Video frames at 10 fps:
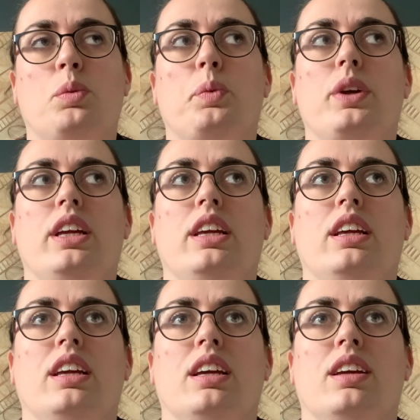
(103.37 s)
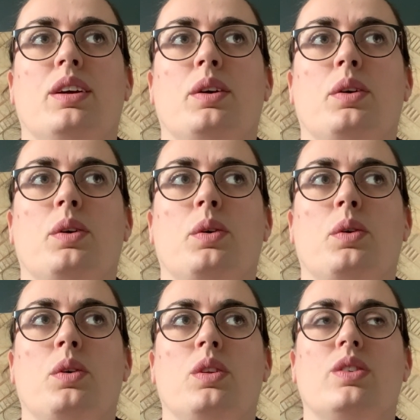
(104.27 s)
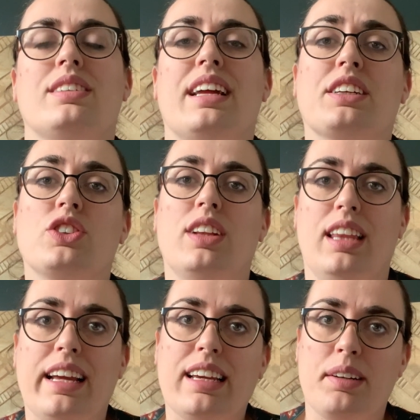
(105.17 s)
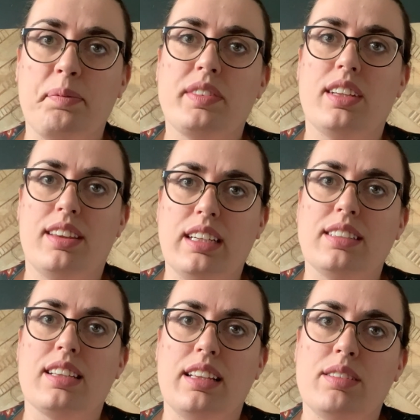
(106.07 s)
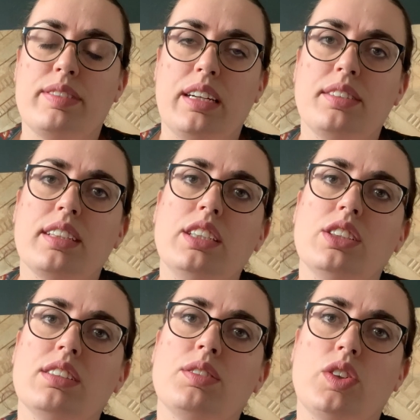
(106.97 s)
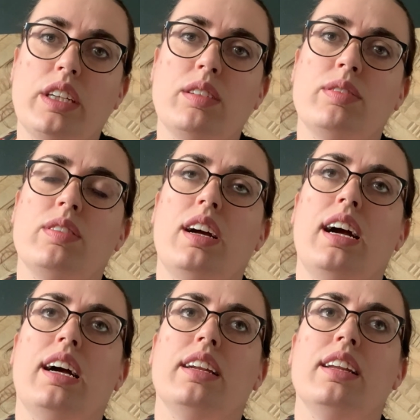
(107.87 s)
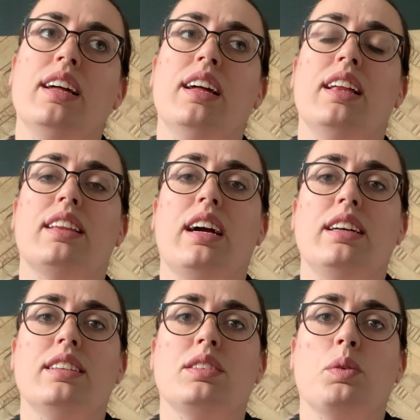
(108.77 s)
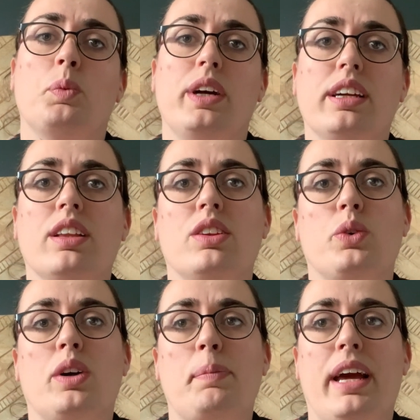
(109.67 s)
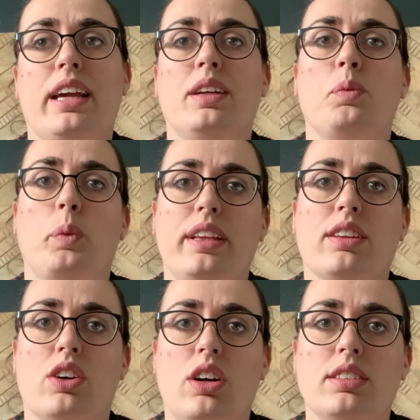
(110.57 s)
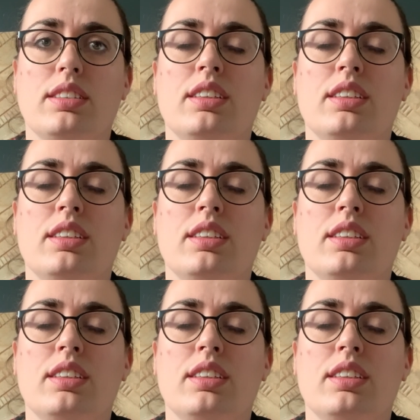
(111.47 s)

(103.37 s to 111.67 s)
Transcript: there is an extra layer to things like the five stages of grief, and that is working through our pain with God.